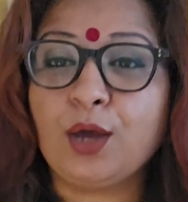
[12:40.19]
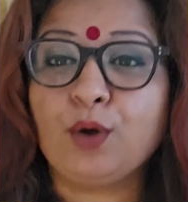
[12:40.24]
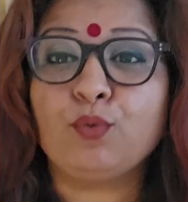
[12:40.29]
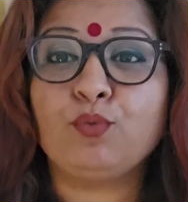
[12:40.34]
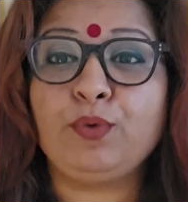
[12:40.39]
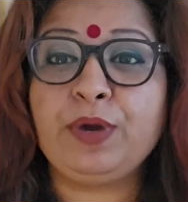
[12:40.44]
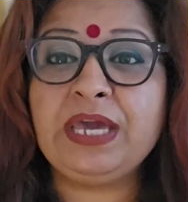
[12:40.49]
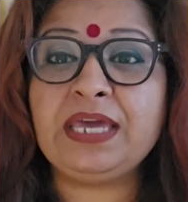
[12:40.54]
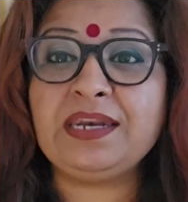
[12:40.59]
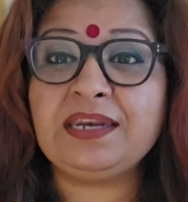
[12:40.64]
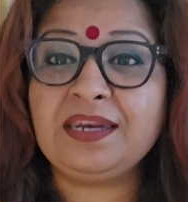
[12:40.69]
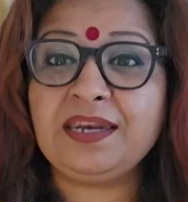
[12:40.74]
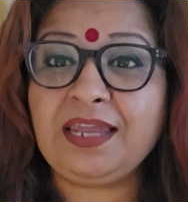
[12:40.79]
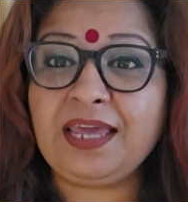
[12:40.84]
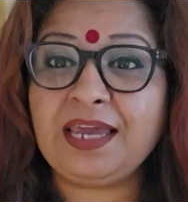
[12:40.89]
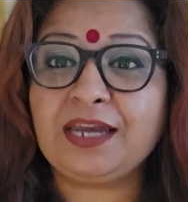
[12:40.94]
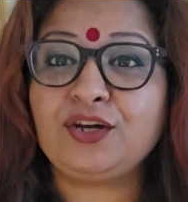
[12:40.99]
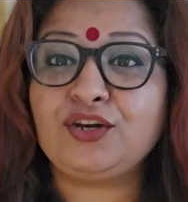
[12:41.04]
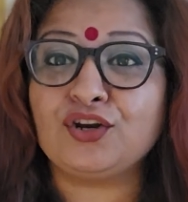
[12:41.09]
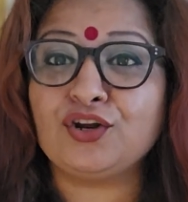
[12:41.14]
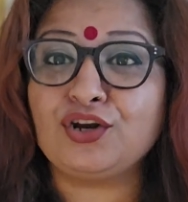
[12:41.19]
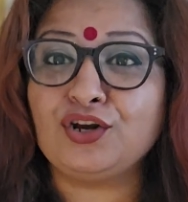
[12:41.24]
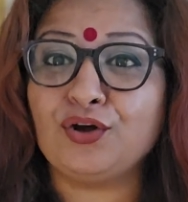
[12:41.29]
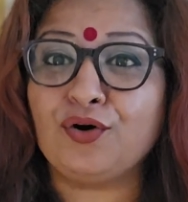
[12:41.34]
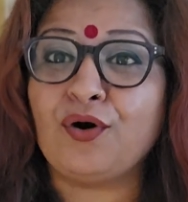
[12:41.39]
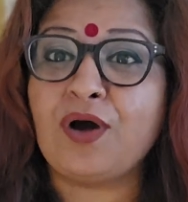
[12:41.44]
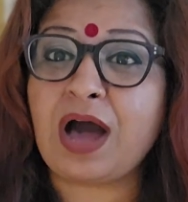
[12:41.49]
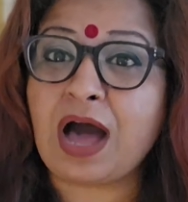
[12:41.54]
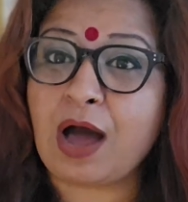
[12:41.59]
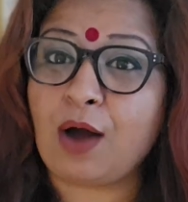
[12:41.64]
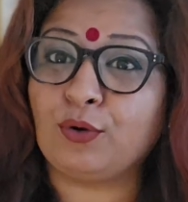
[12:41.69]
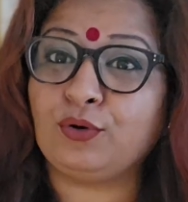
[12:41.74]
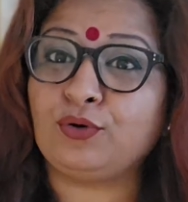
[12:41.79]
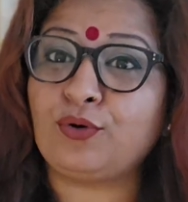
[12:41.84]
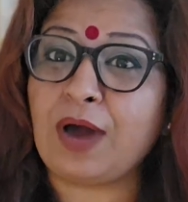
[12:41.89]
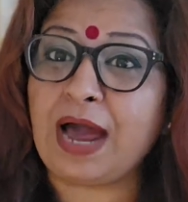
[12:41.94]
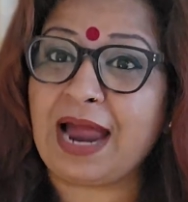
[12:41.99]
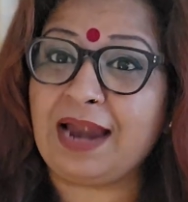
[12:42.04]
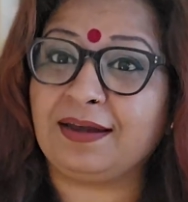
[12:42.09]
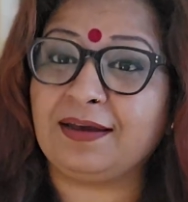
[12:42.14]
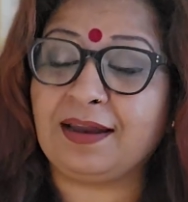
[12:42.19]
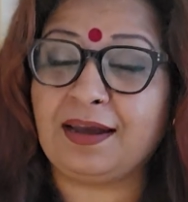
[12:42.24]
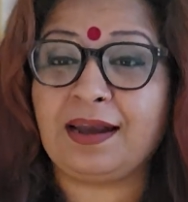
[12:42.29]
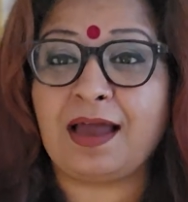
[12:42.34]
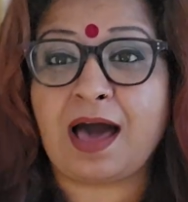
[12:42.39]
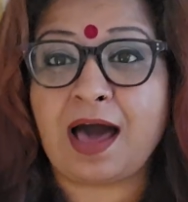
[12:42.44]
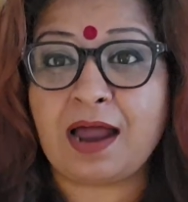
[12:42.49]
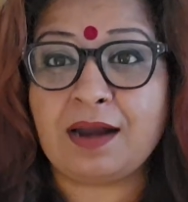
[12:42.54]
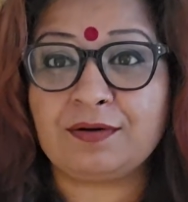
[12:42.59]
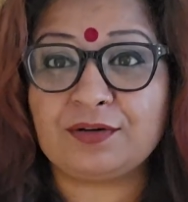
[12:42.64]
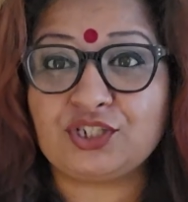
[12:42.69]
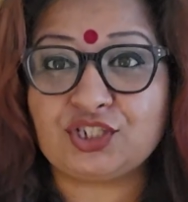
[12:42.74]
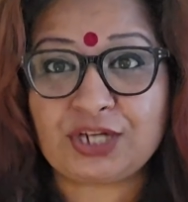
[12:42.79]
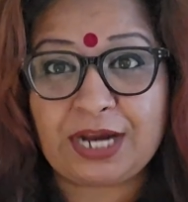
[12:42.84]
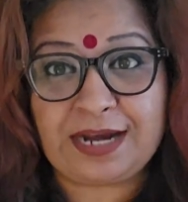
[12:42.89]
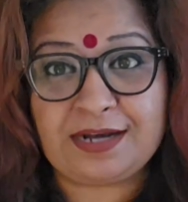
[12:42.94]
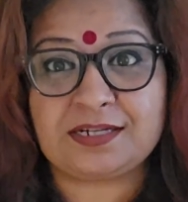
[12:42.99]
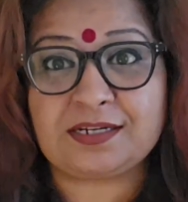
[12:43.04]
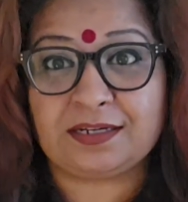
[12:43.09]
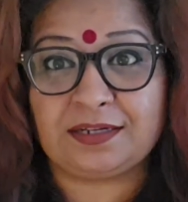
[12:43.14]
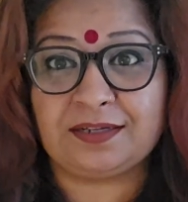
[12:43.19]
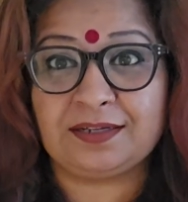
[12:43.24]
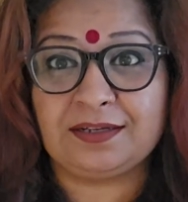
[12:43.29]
We need to know how to handle our shit.